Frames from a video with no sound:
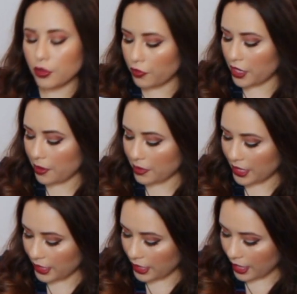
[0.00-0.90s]
for him
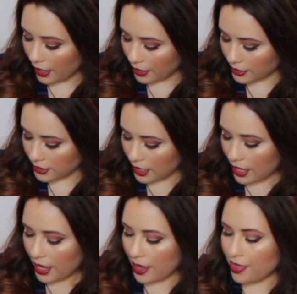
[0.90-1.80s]
that he has,
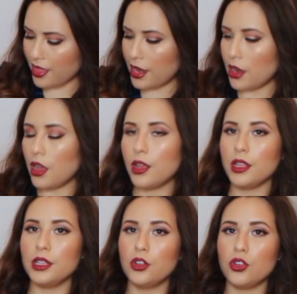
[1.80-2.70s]
and then
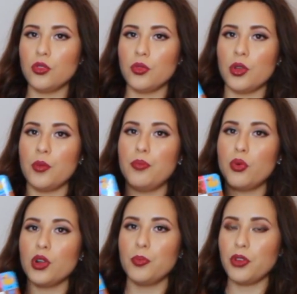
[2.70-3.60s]
a little
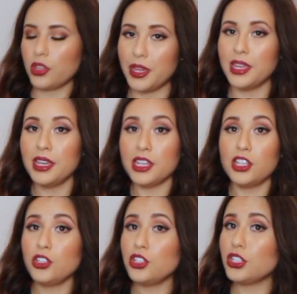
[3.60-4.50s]
board book, but
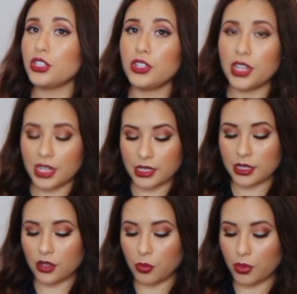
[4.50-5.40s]
he'll just look at his
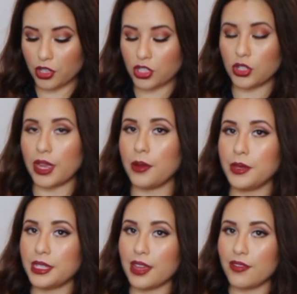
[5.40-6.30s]
little book, so I
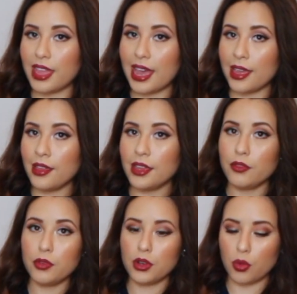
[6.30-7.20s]
always have that.
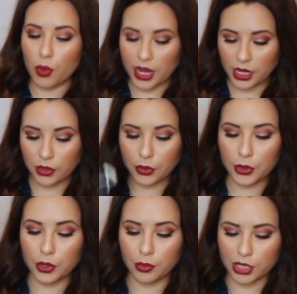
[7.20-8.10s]
We're in a waiting
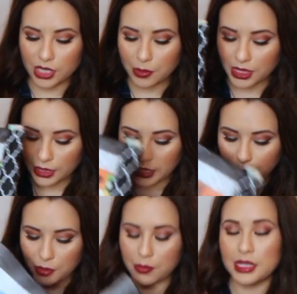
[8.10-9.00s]
room or something to
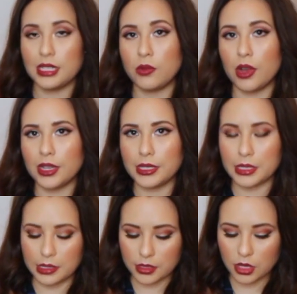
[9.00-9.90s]
keep him busy while he's
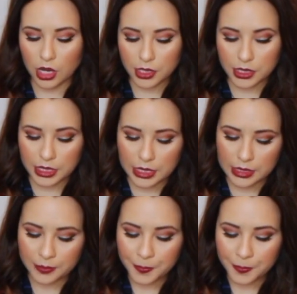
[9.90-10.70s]
in his car seat.